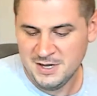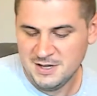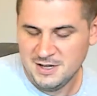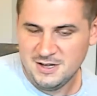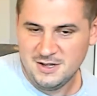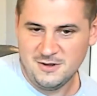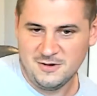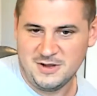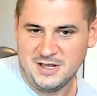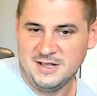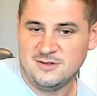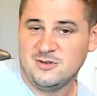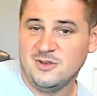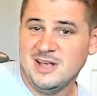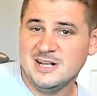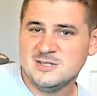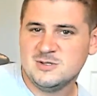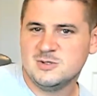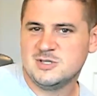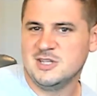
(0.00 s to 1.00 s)
Okay, so
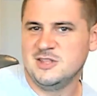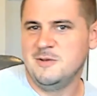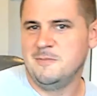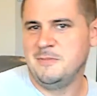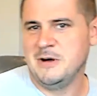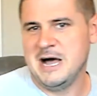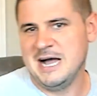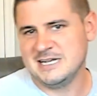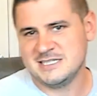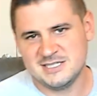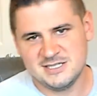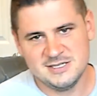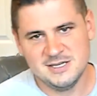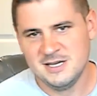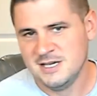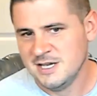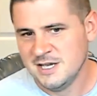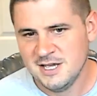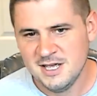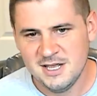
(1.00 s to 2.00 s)
that's what's in the box.
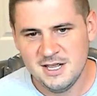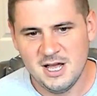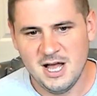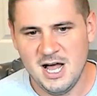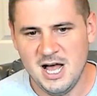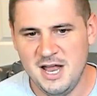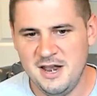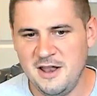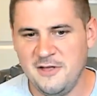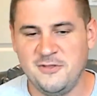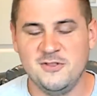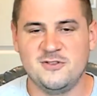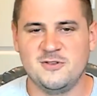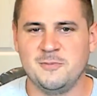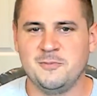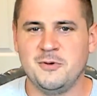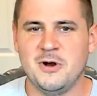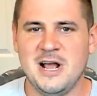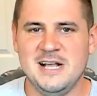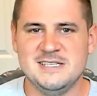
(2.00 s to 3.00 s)
Nothing
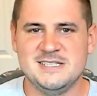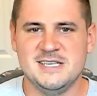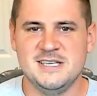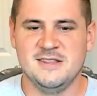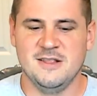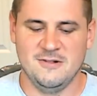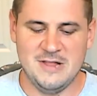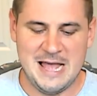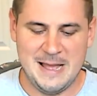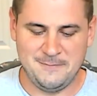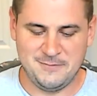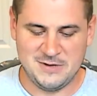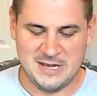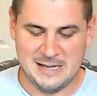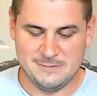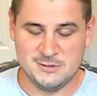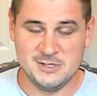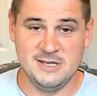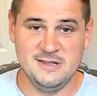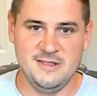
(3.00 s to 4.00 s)
surprising. The
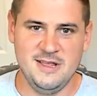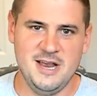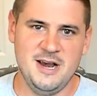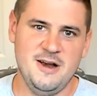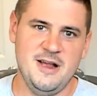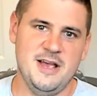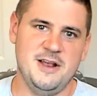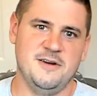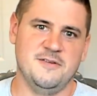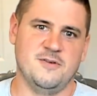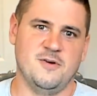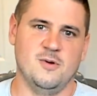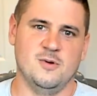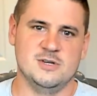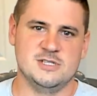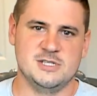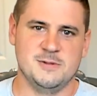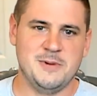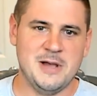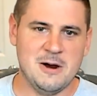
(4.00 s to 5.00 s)
laptop's in there, and of
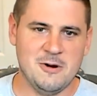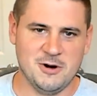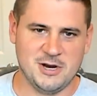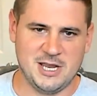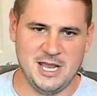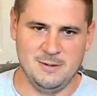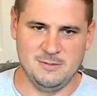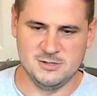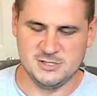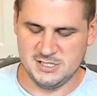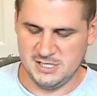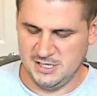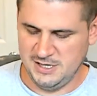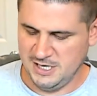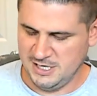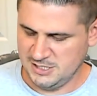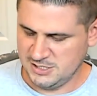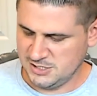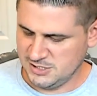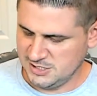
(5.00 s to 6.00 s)
course the power cable's in
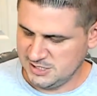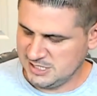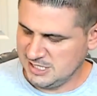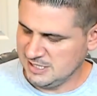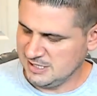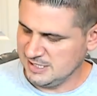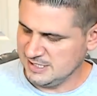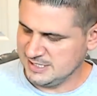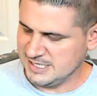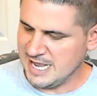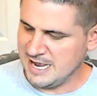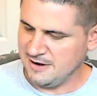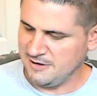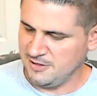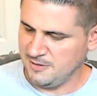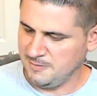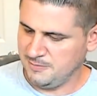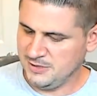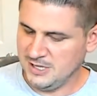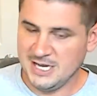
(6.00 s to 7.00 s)
there. So let's get this out of the
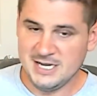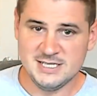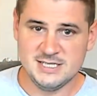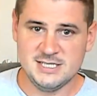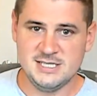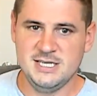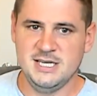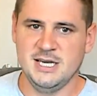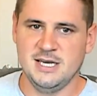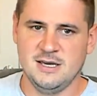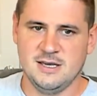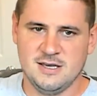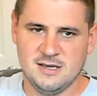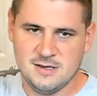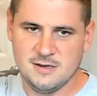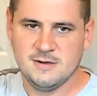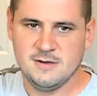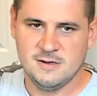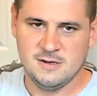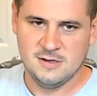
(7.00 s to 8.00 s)
plastic.
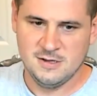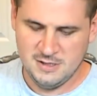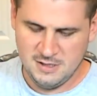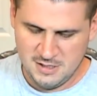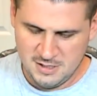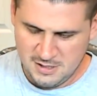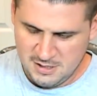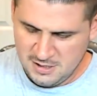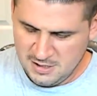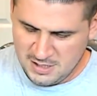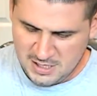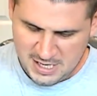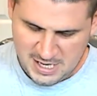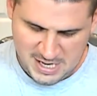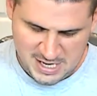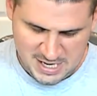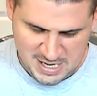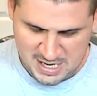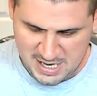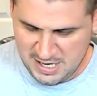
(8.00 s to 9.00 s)

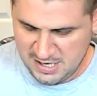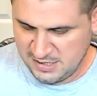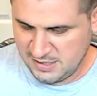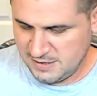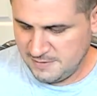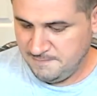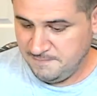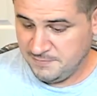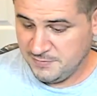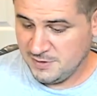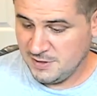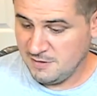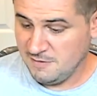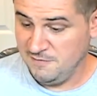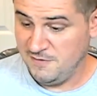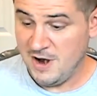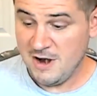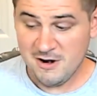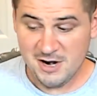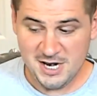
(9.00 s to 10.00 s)
And
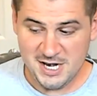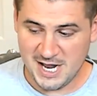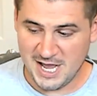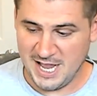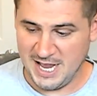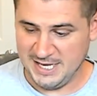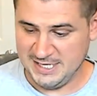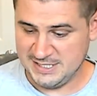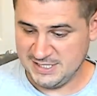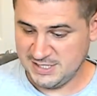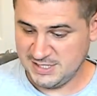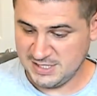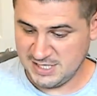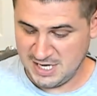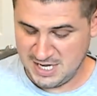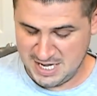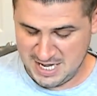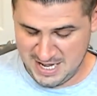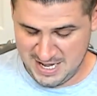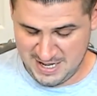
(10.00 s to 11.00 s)
very nice.
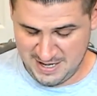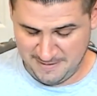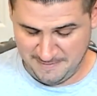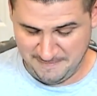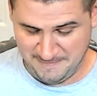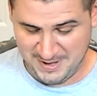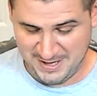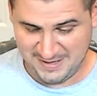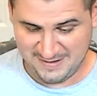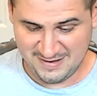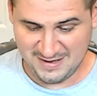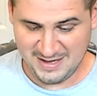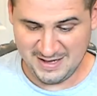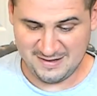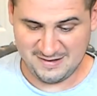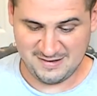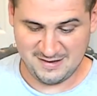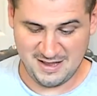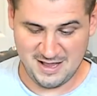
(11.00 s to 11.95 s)
It's